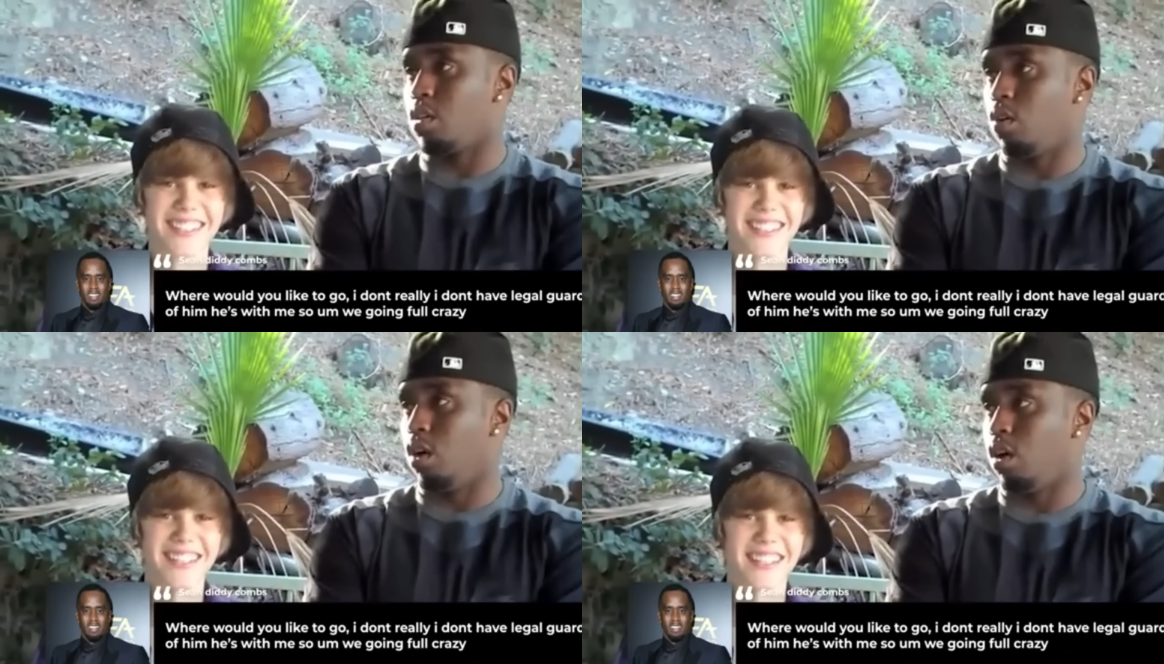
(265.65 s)

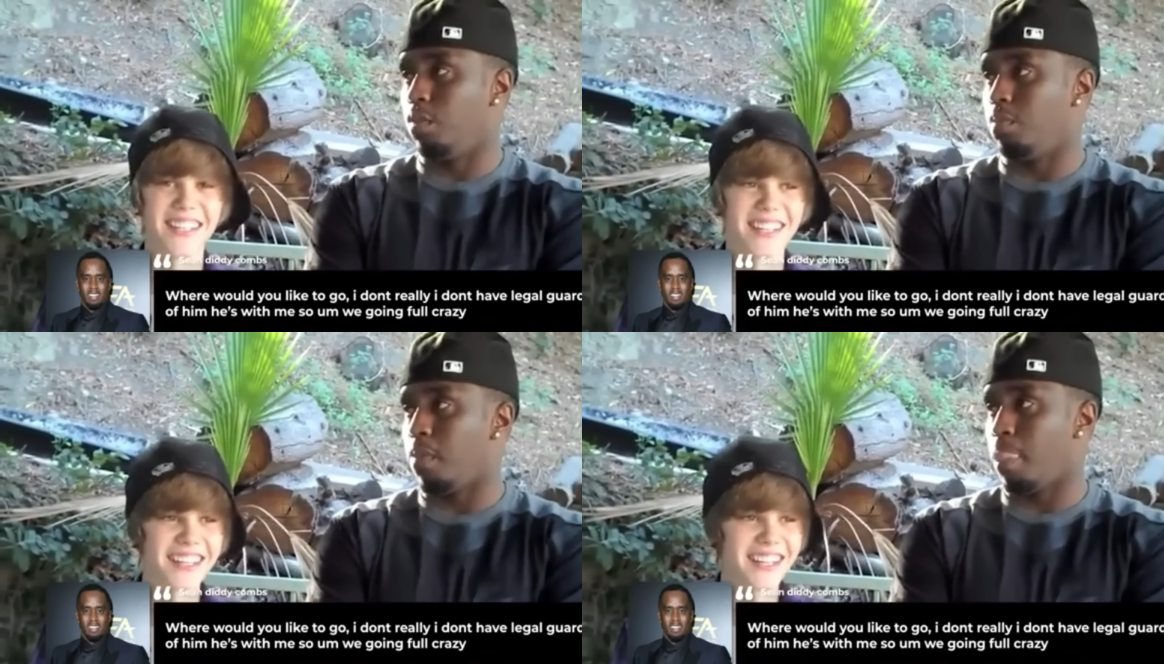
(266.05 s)
Speaker 1: So,
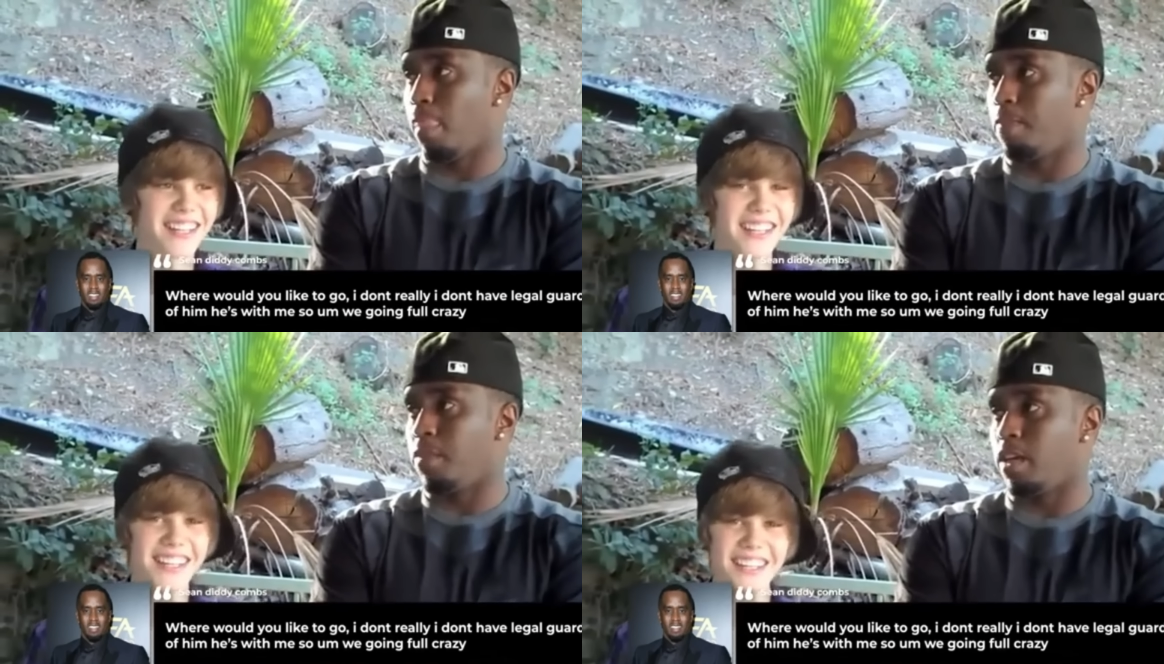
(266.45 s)
um,
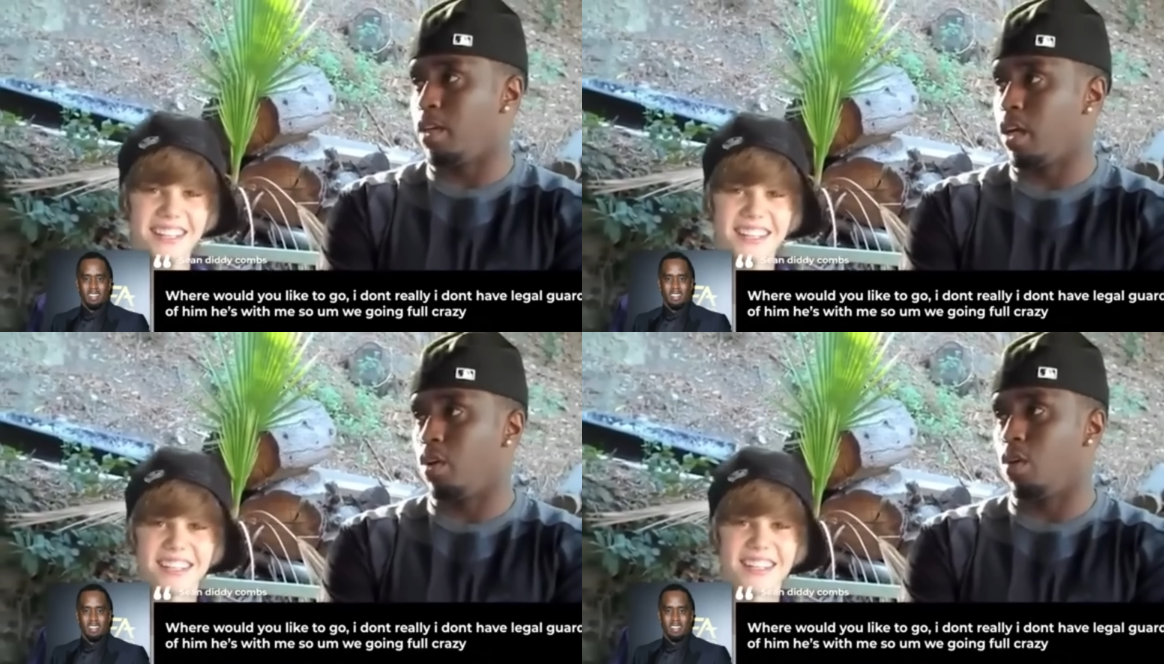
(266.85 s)

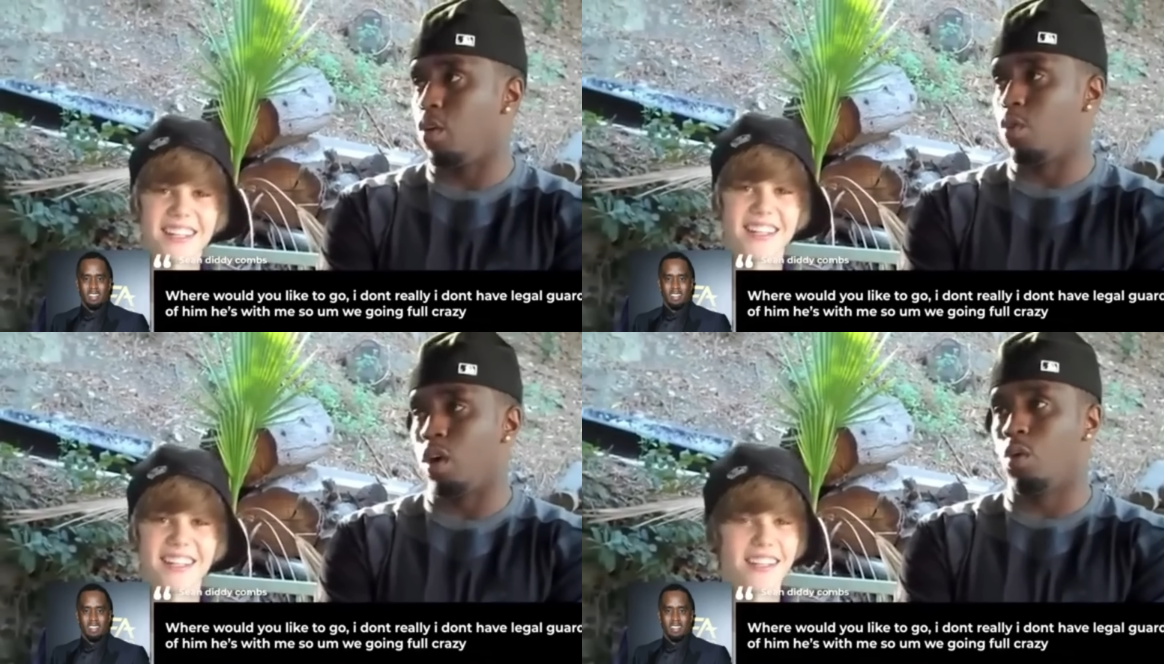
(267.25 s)
and,
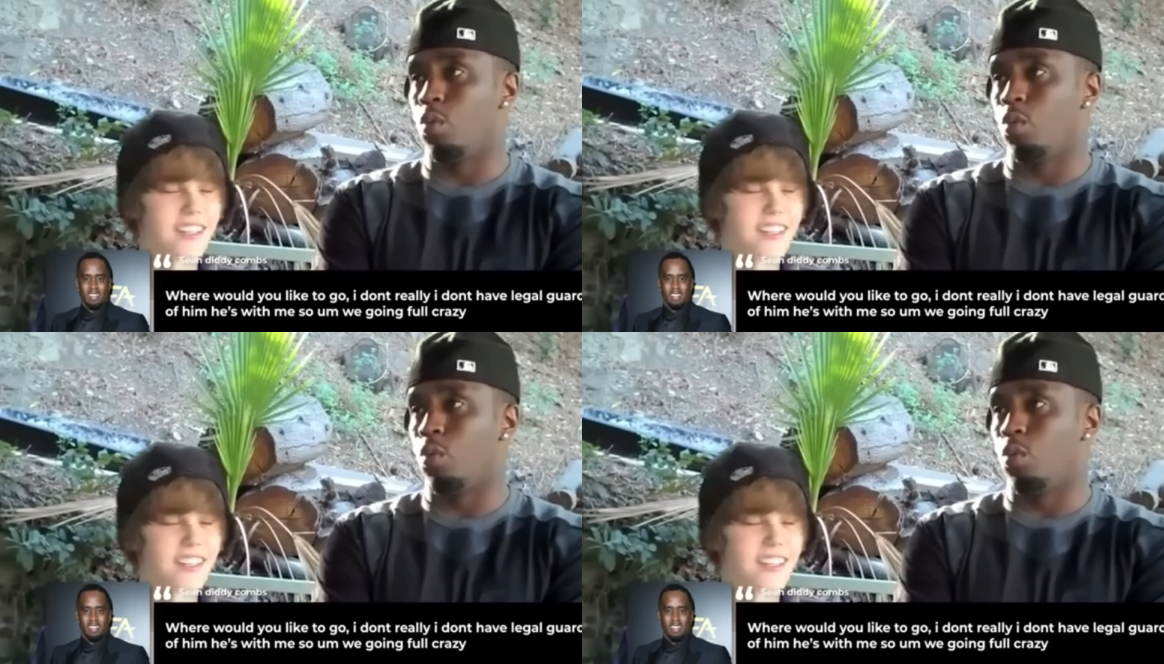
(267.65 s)
yeah,